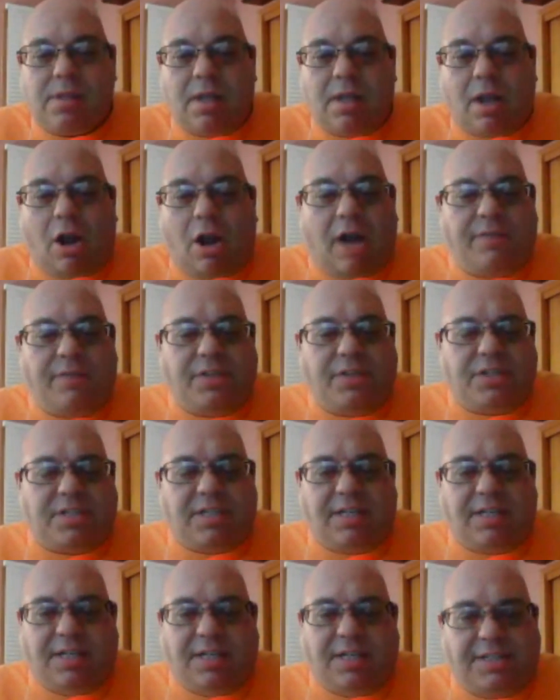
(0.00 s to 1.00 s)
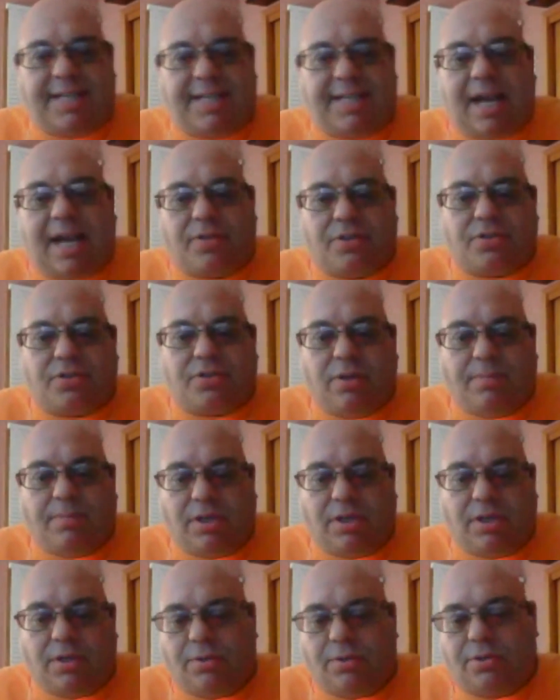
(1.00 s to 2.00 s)
Obviously, in the South, it's going to be
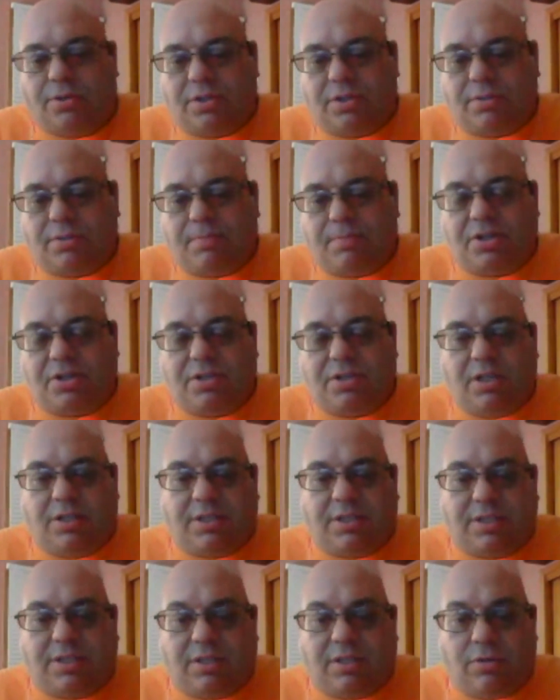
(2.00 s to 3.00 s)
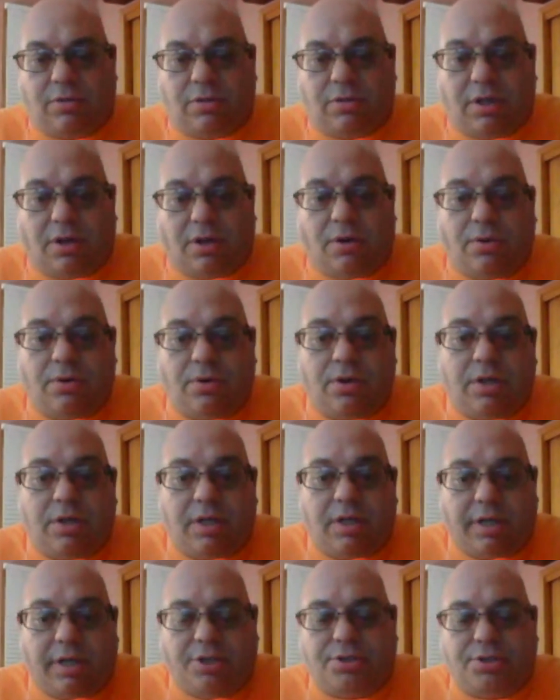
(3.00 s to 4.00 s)
huge, especially this,
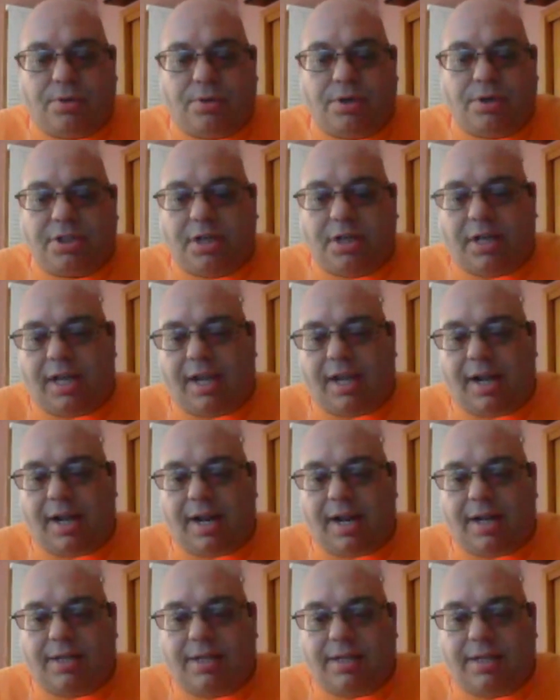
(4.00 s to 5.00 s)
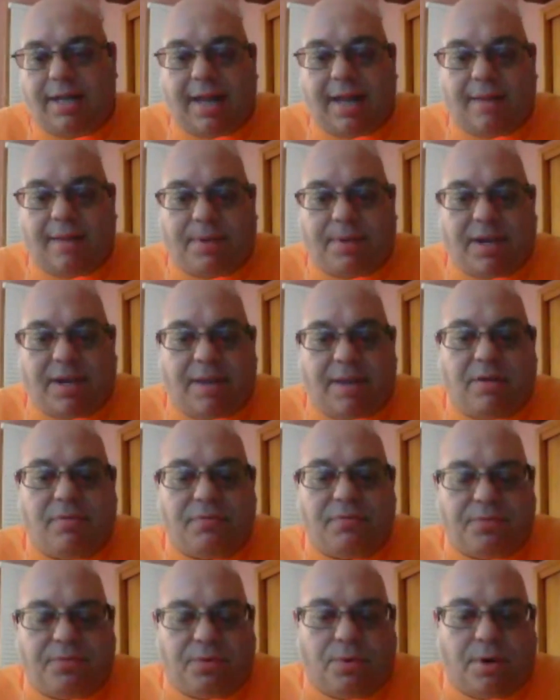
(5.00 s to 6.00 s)
in Georgia and in
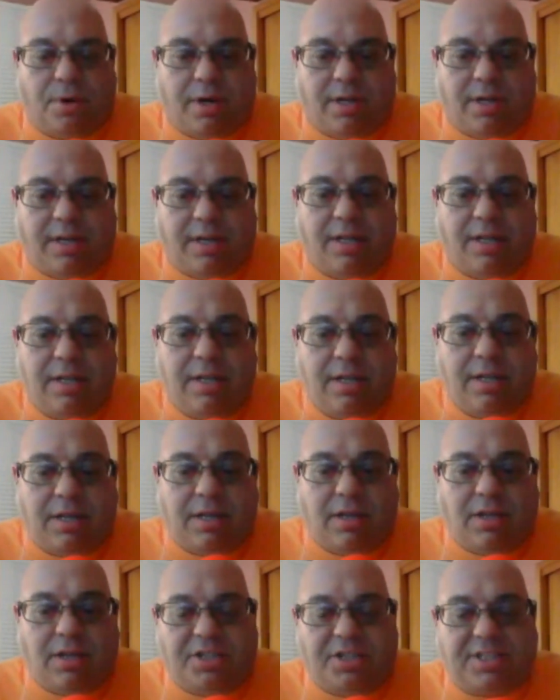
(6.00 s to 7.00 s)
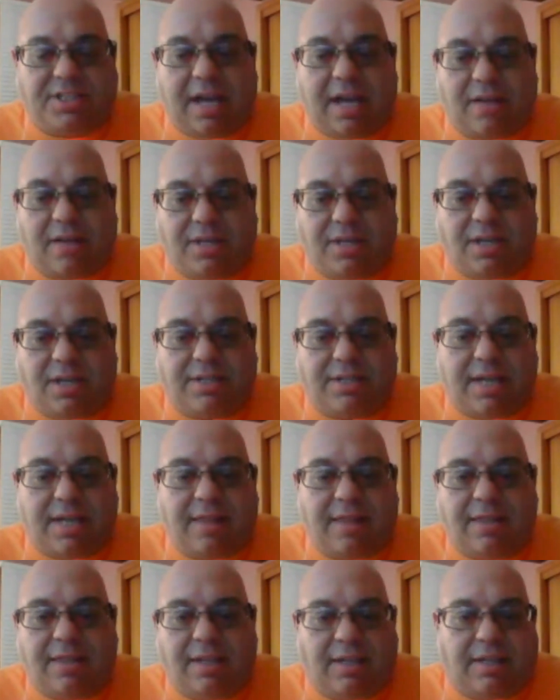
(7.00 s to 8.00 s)
Alabama and Florida and the Southeast.
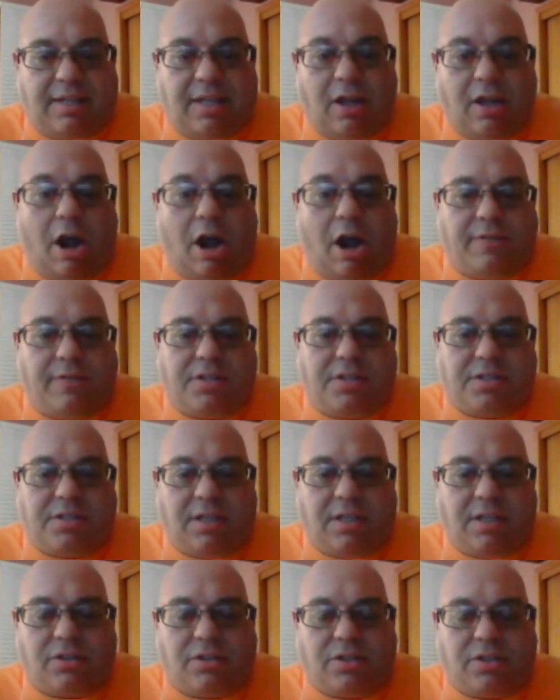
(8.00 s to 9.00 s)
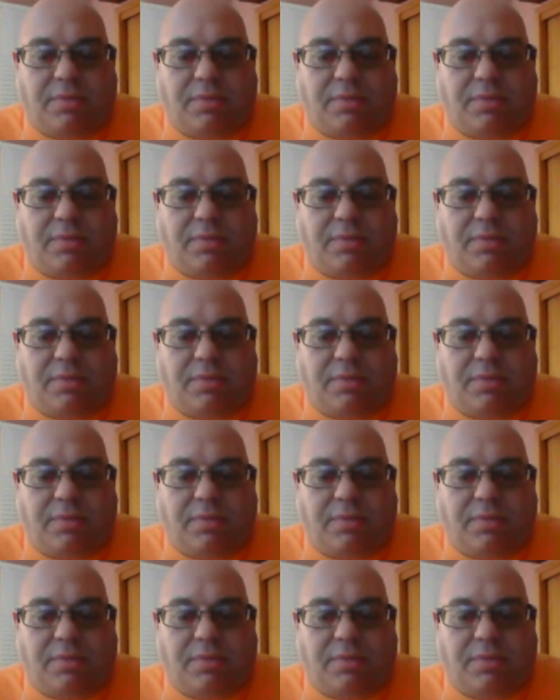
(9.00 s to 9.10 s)
I think obviously there's